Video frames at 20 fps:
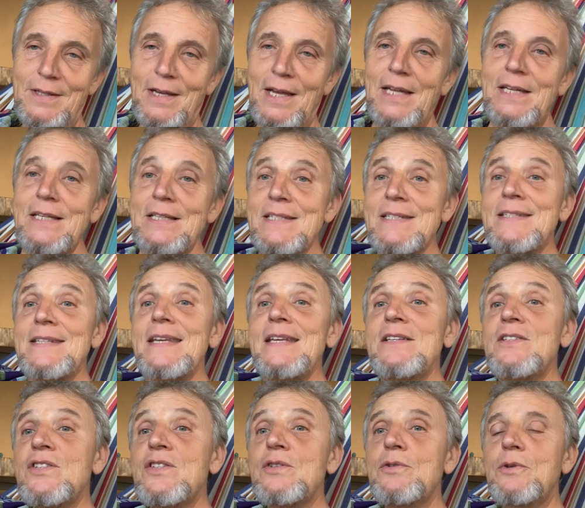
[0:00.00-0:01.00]
And it
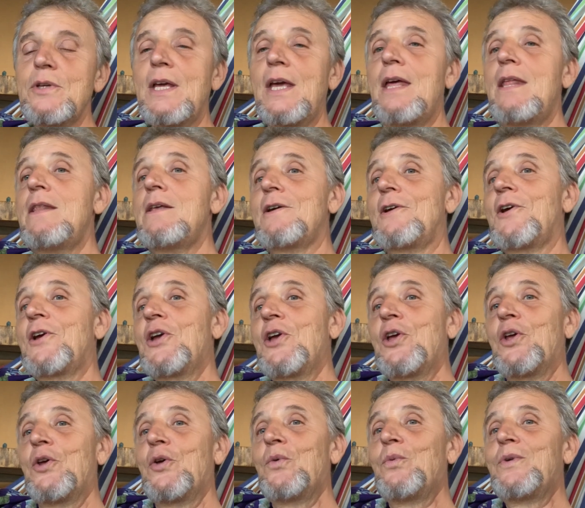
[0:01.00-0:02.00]
sings together
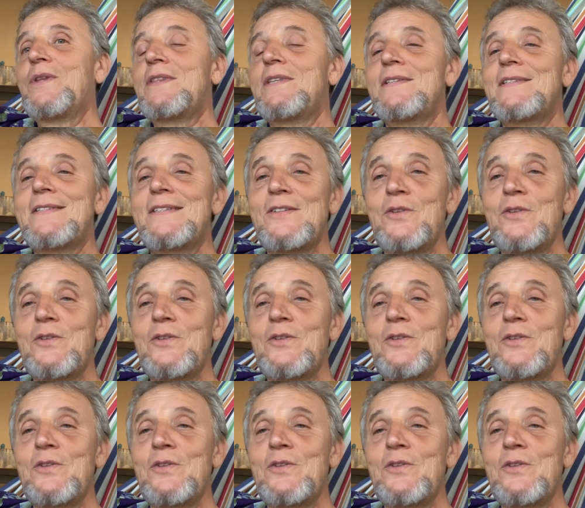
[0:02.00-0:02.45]
with this